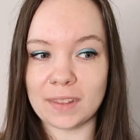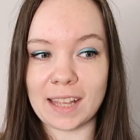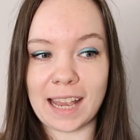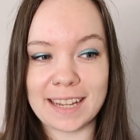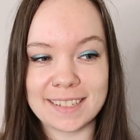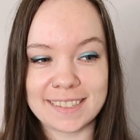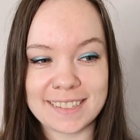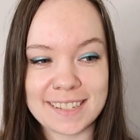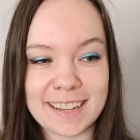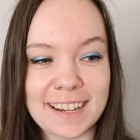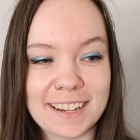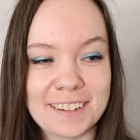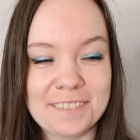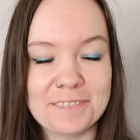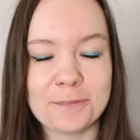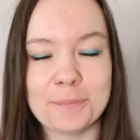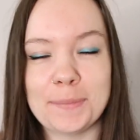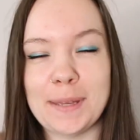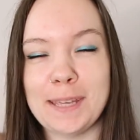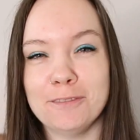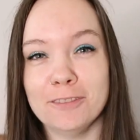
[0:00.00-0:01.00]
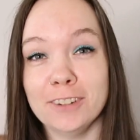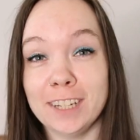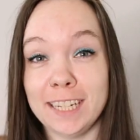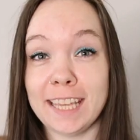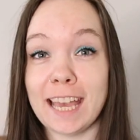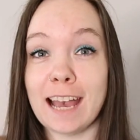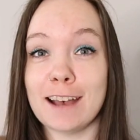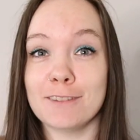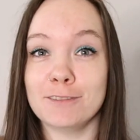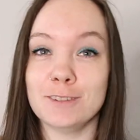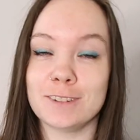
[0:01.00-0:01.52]
And I'm being really
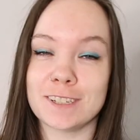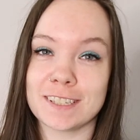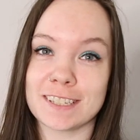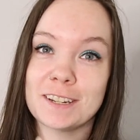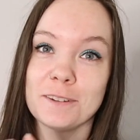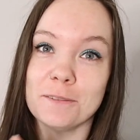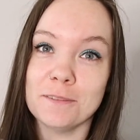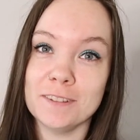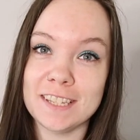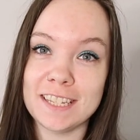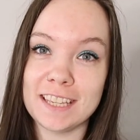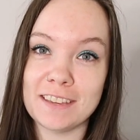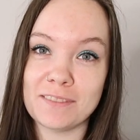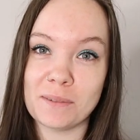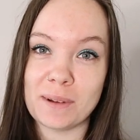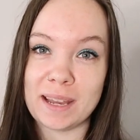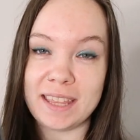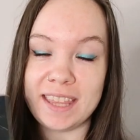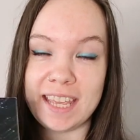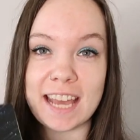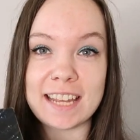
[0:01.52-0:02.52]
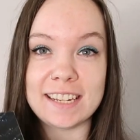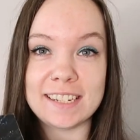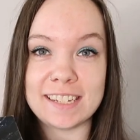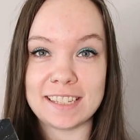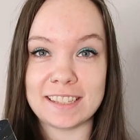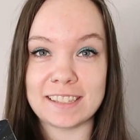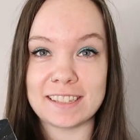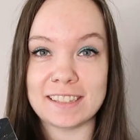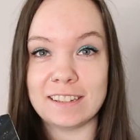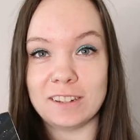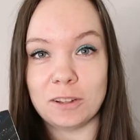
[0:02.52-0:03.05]
careful because I don't want to give away the
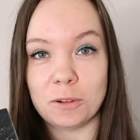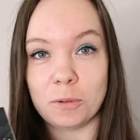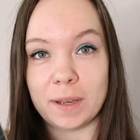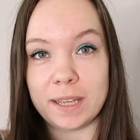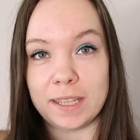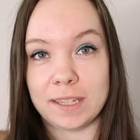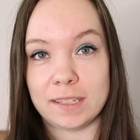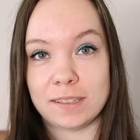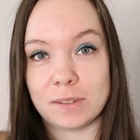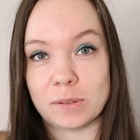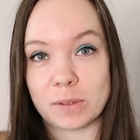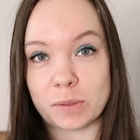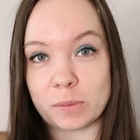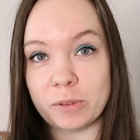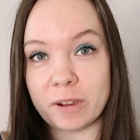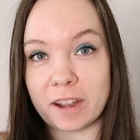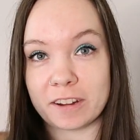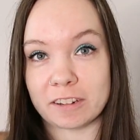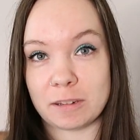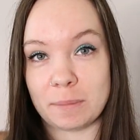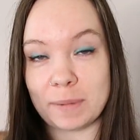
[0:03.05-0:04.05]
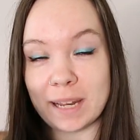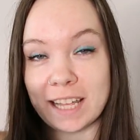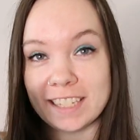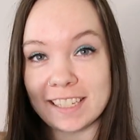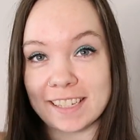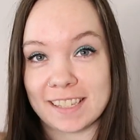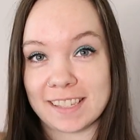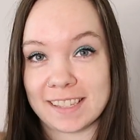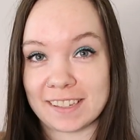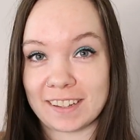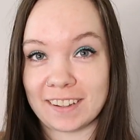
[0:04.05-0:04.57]
ending to The Long Way to a Small Angry
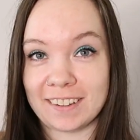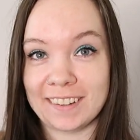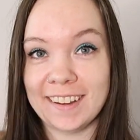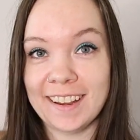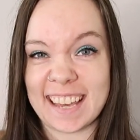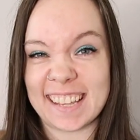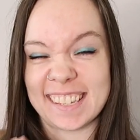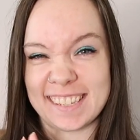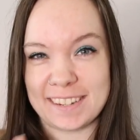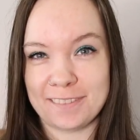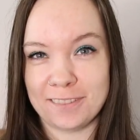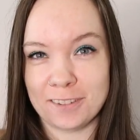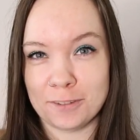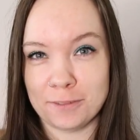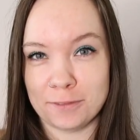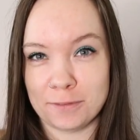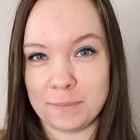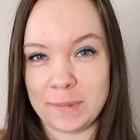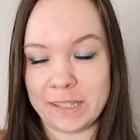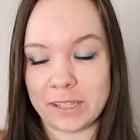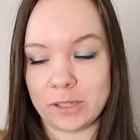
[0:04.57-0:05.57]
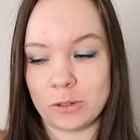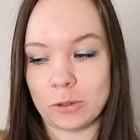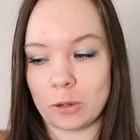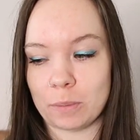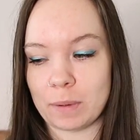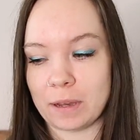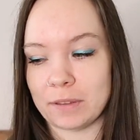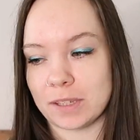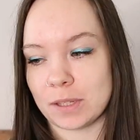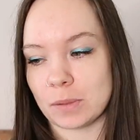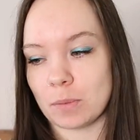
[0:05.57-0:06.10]
Planet. So yeah, it's difficult for me to
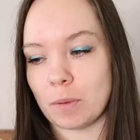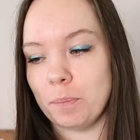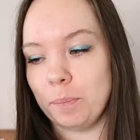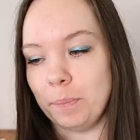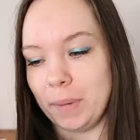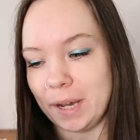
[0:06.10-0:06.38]
talk about this one.